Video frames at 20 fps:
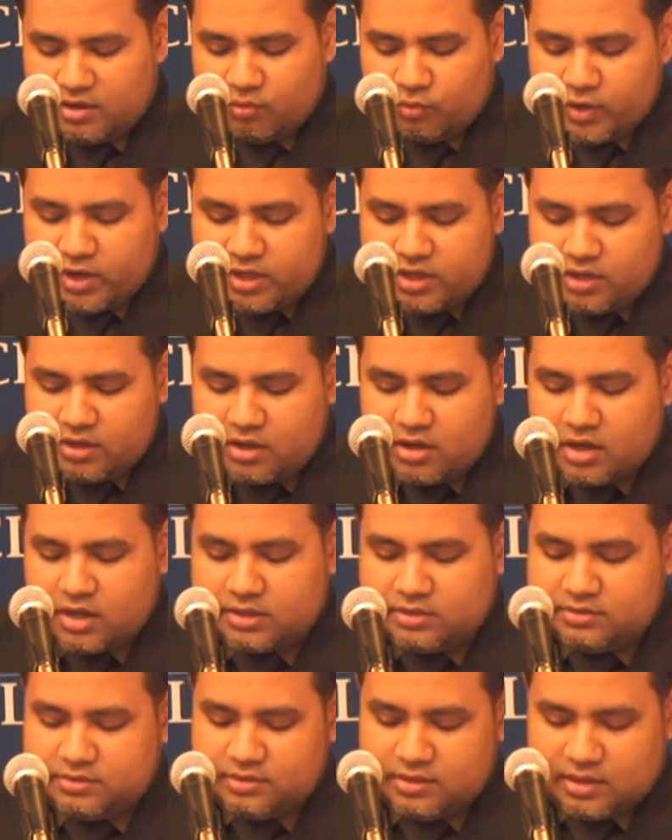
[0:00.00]
And when he
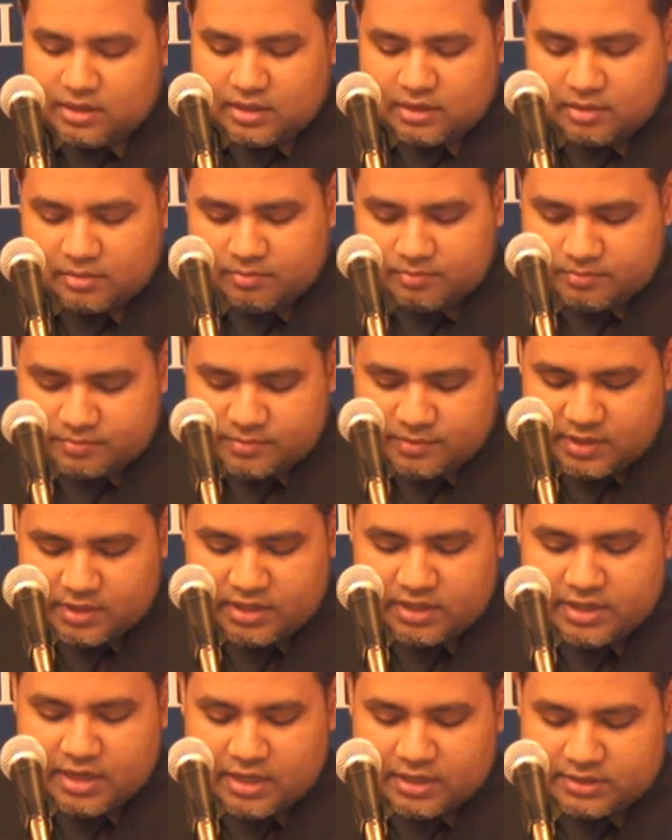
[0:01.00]
got
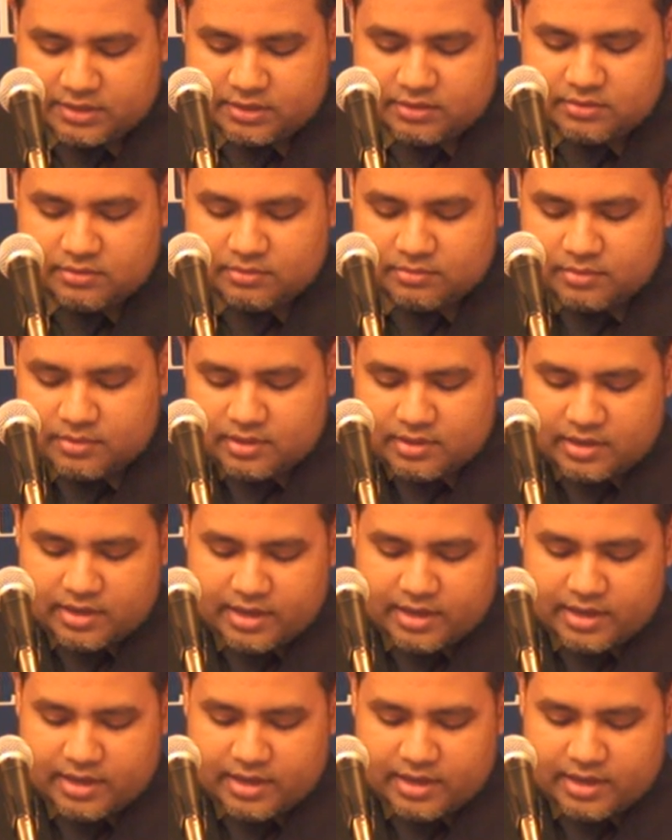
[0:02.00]
inducted